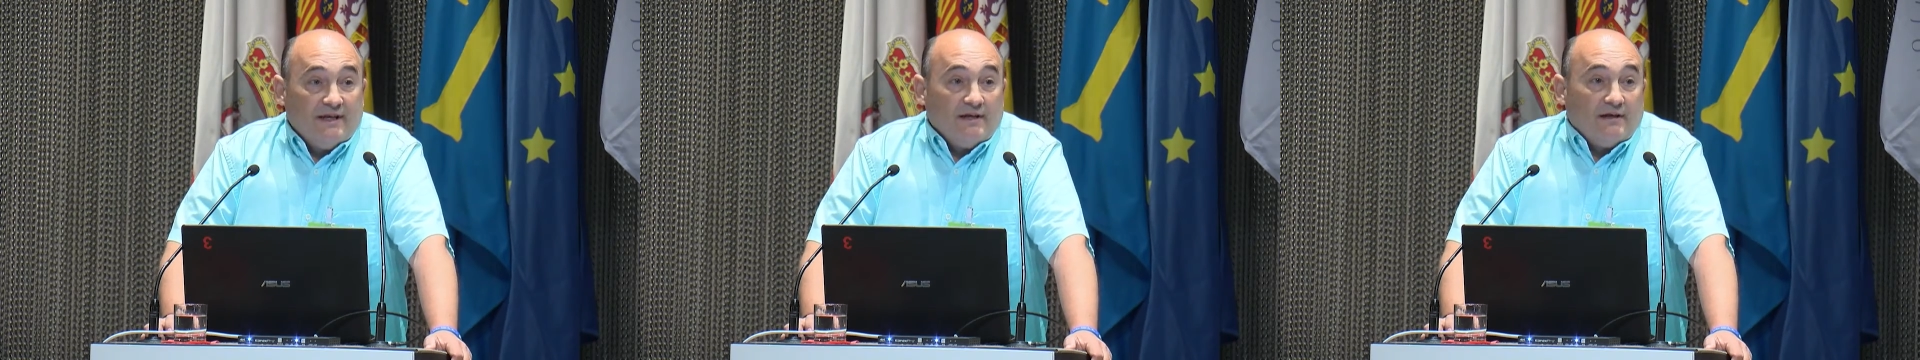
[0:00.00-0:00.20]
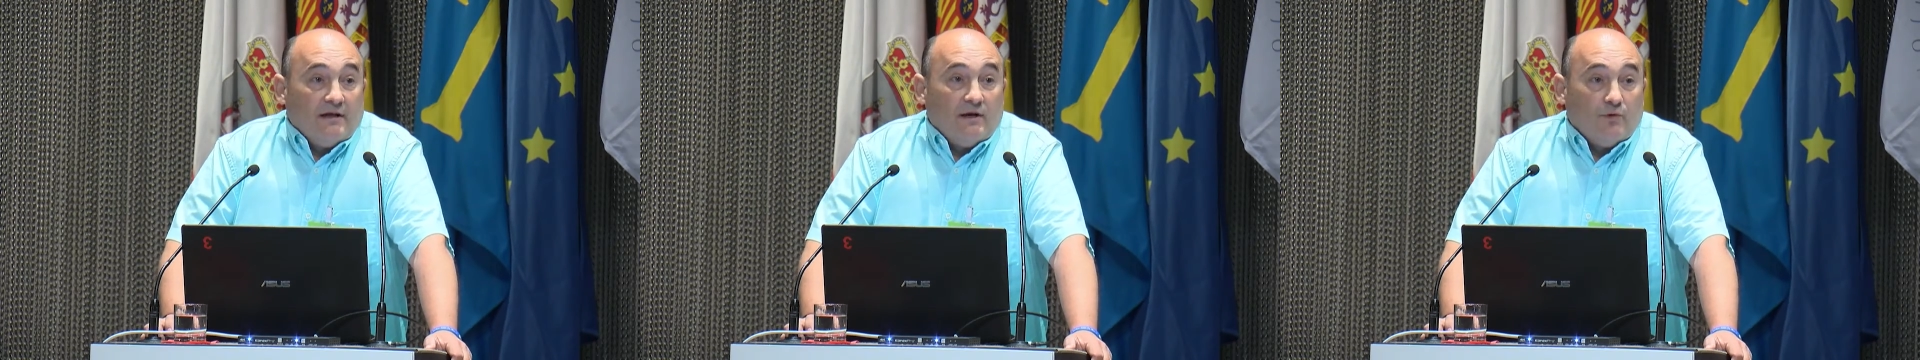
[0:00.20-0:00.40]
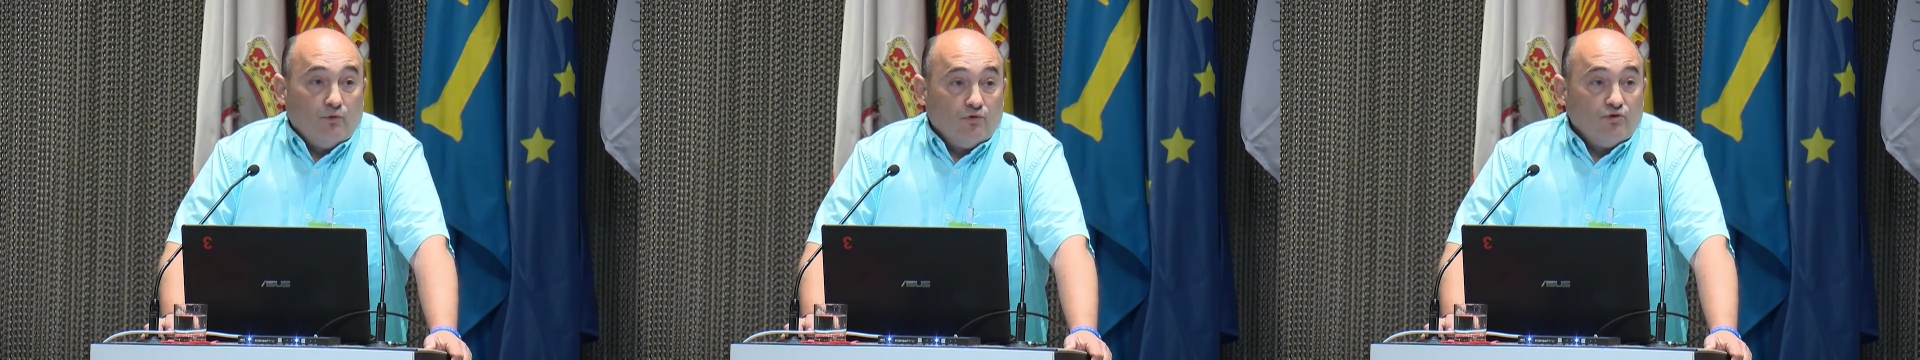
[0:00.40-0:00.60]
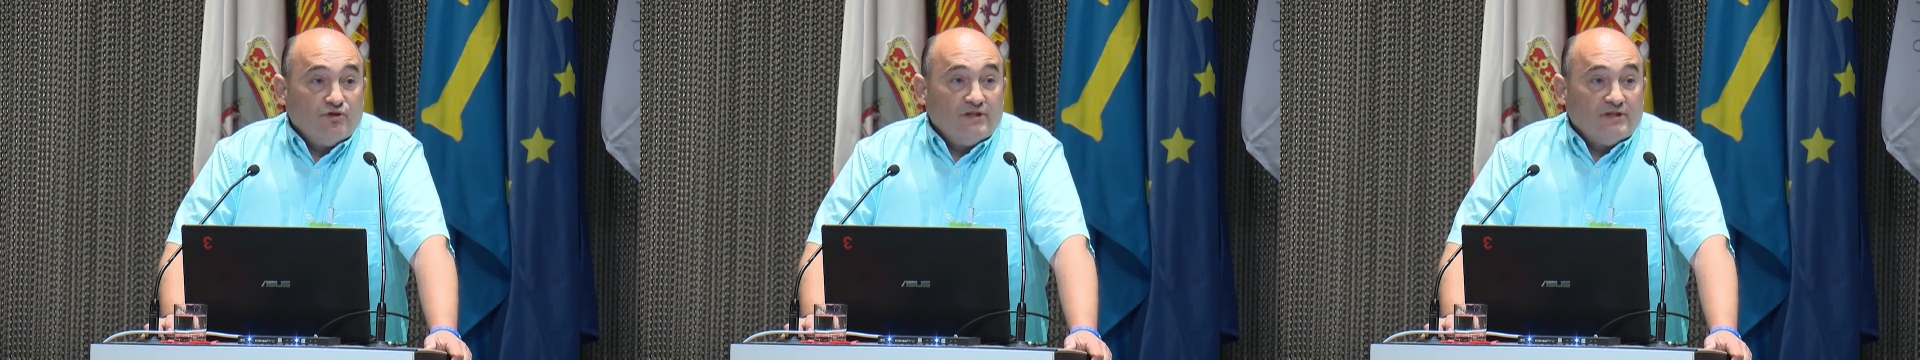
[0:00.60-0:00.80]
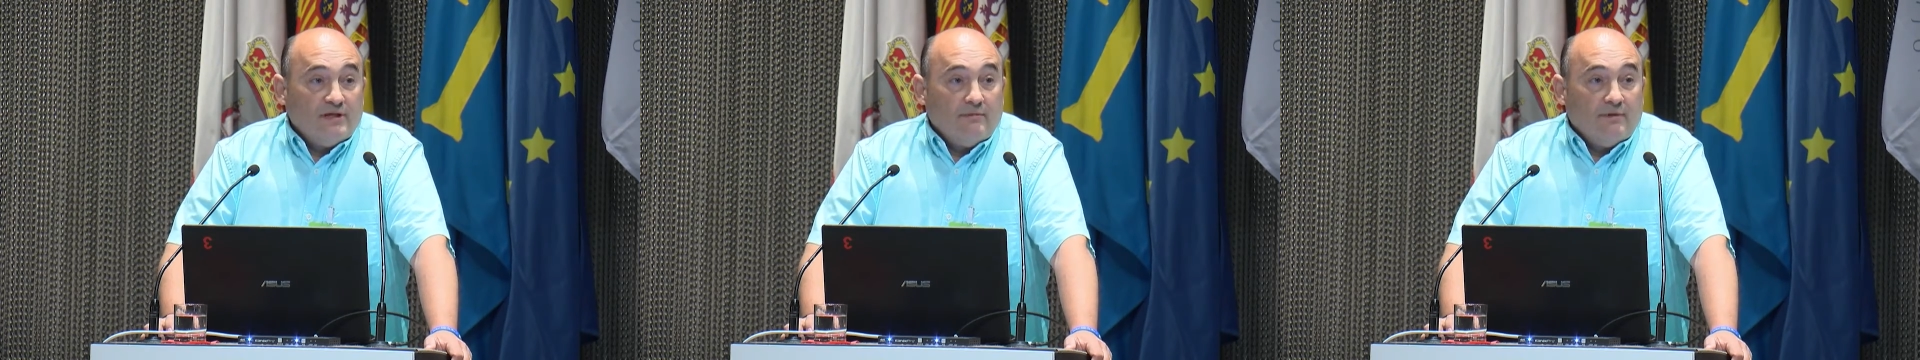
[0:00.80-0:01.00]
main
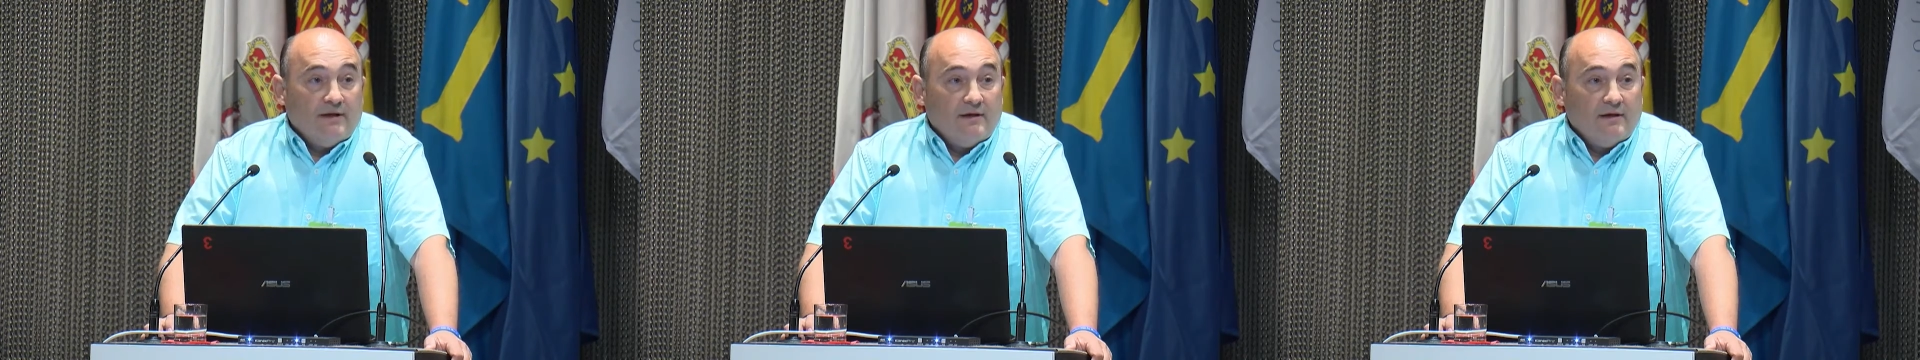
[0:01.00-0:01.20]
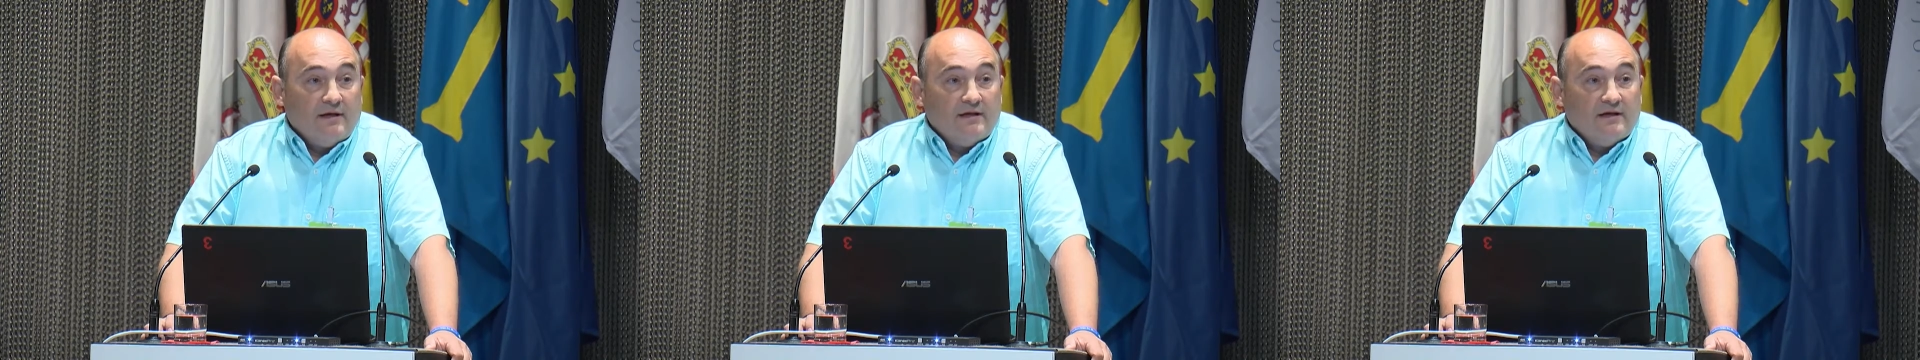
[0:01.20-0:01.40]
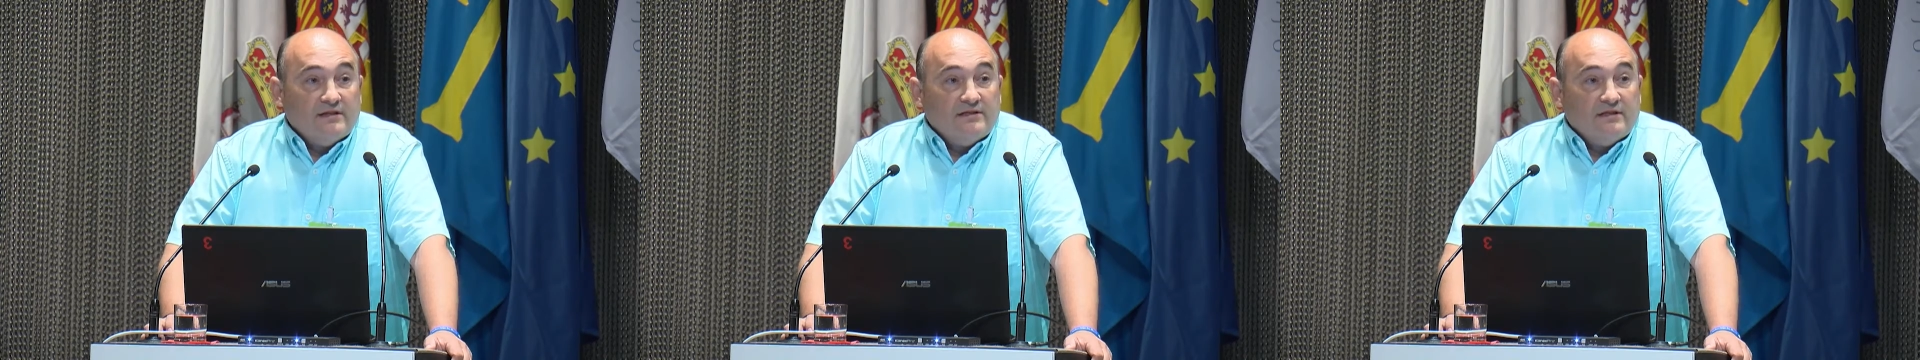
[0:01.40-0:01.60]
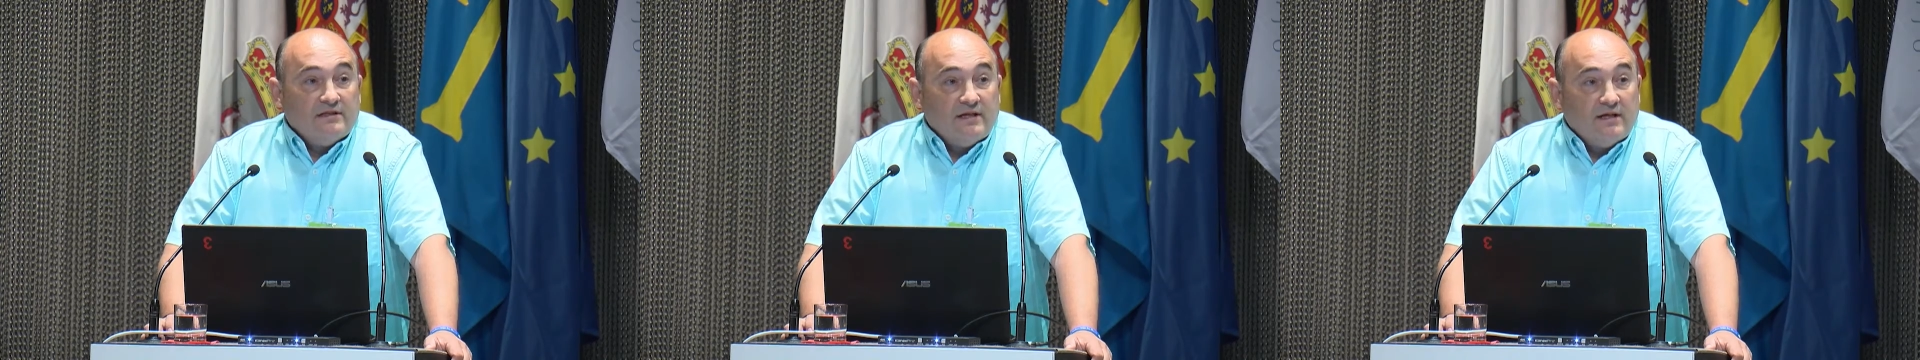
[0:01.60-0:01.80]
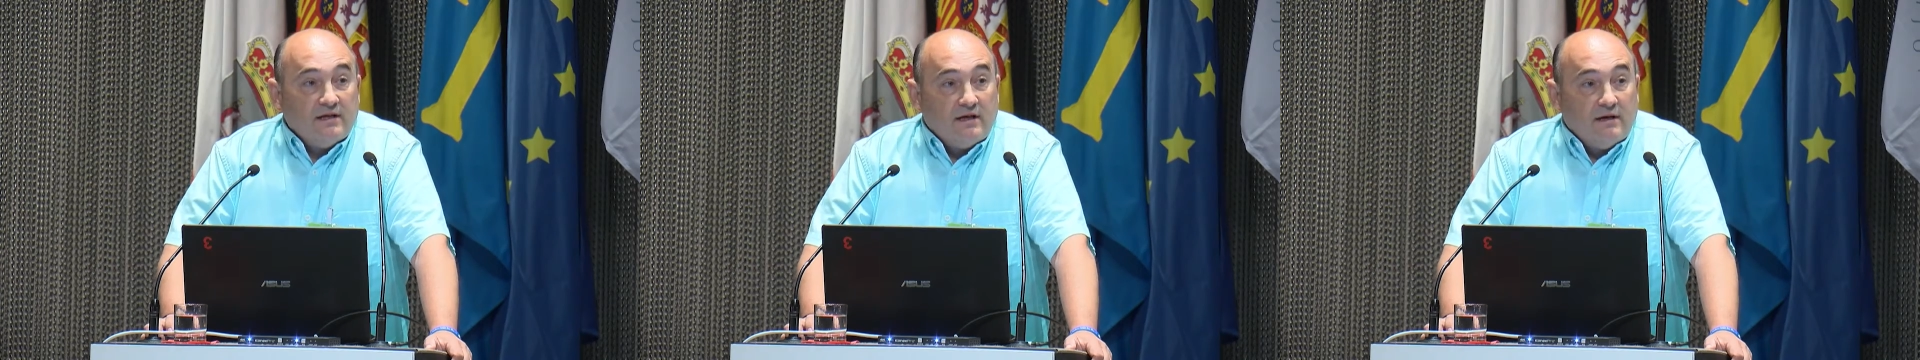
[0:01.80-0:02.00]
problems
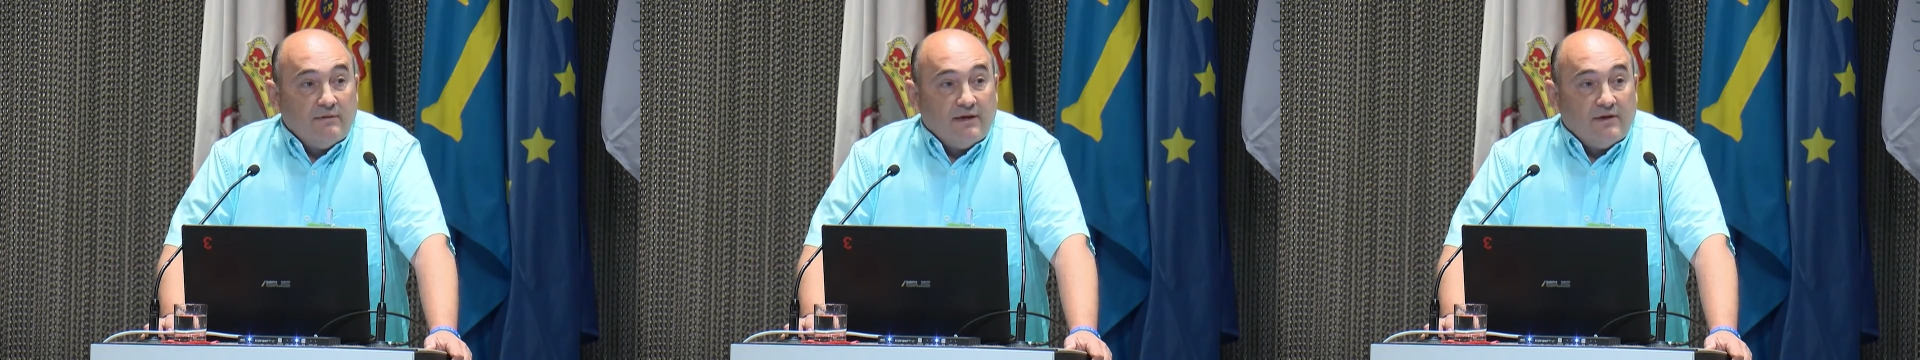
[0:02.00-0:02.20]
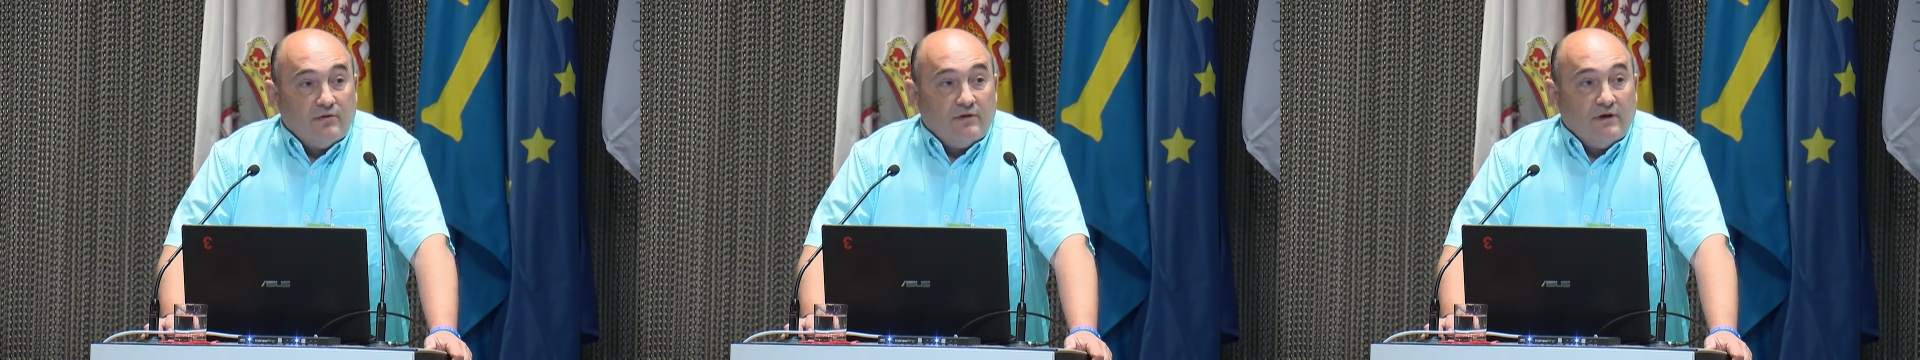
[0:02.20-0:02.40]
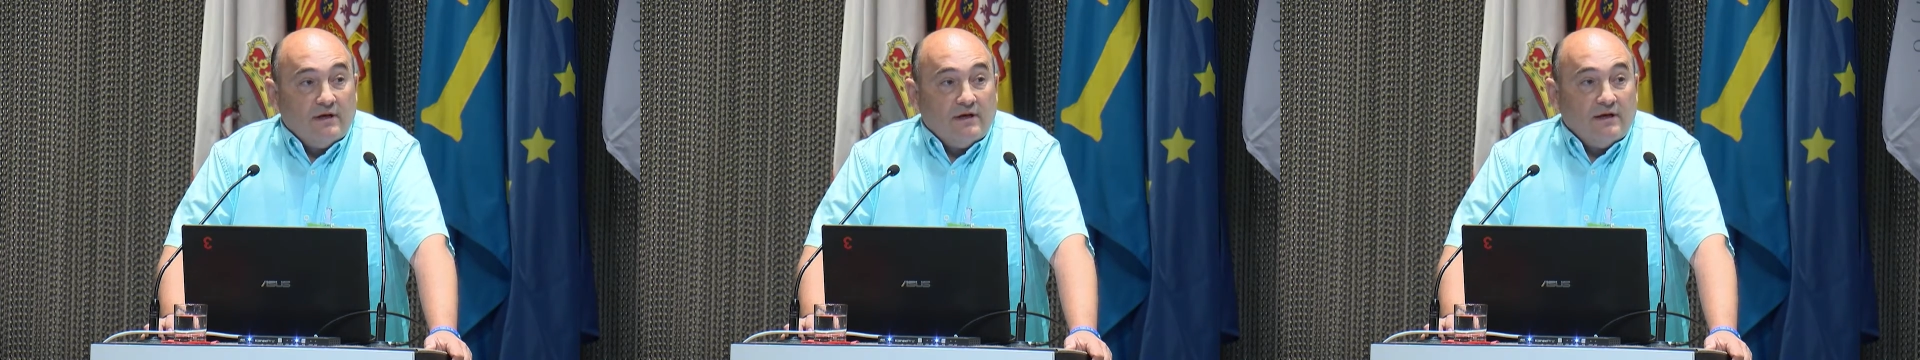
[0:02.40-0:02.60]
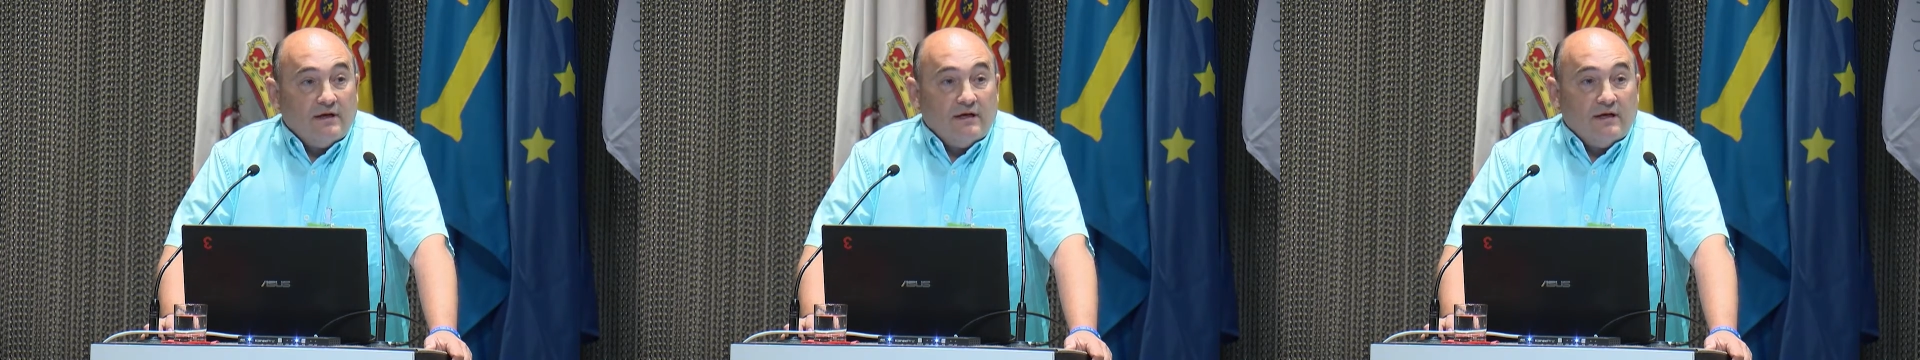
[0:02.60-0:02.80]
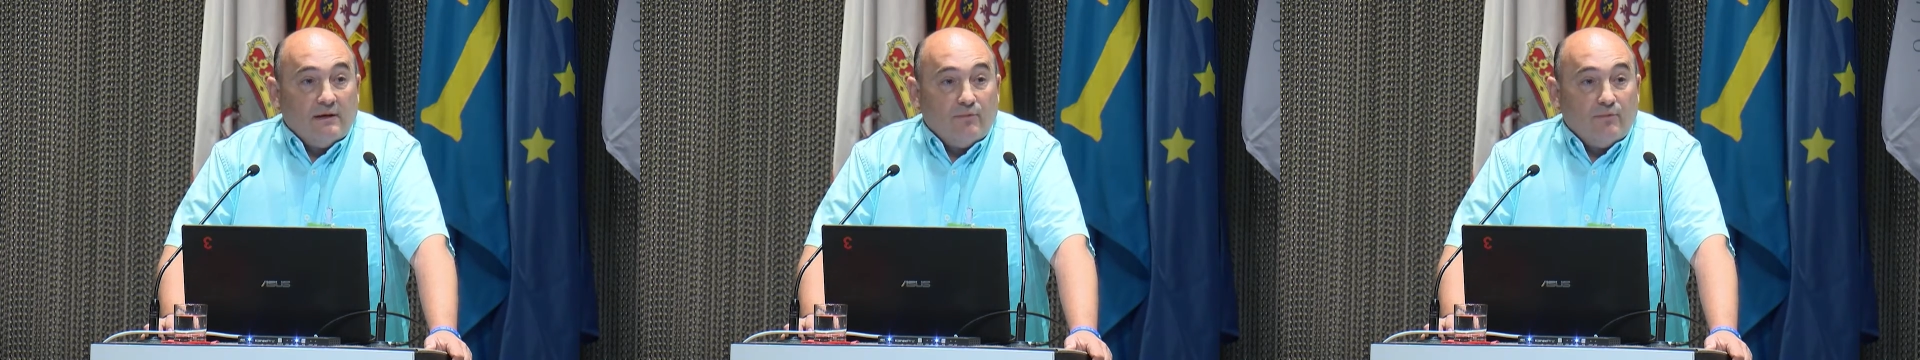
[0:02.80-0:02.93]
faced.